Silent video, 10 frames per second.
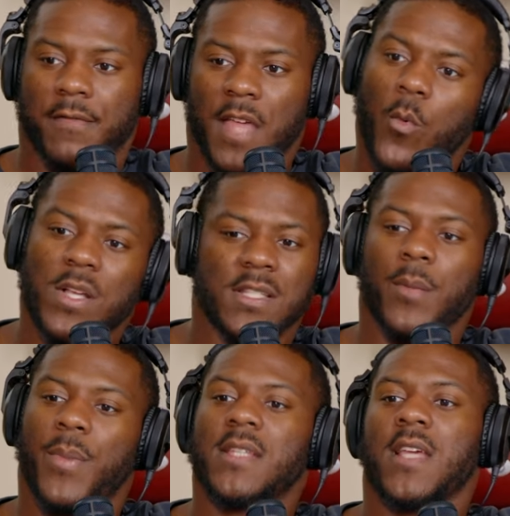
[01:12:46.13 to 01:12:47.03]
That wasn't
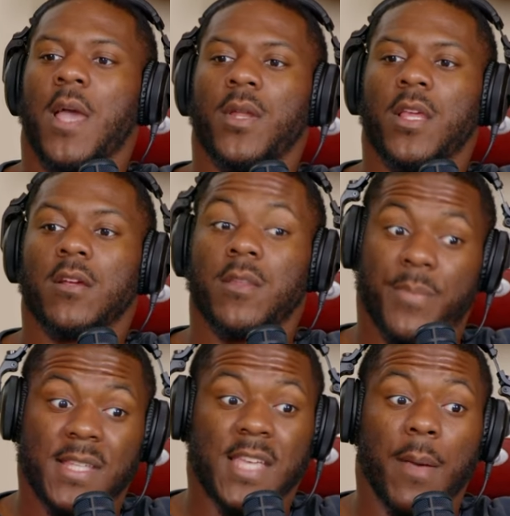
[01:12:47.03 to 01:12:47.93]
the best game of the year. The
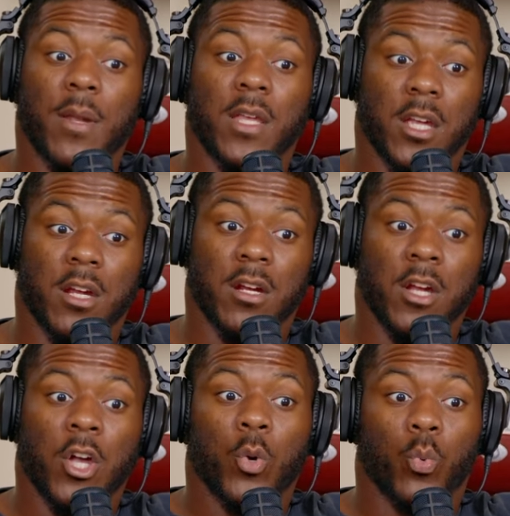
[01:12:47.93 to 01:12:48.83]
best game of the year
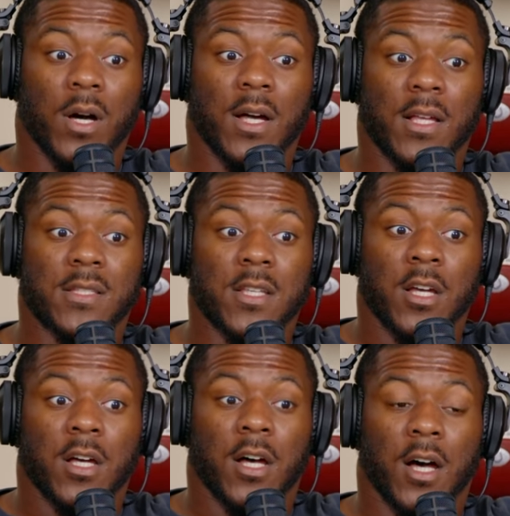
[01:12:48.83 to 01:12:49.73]
was,
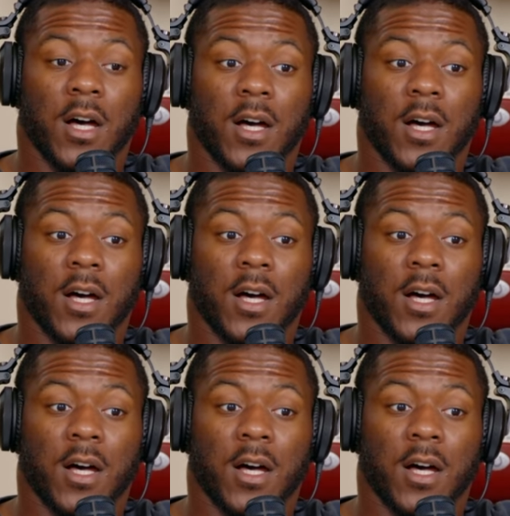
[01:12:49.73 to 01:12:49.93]
you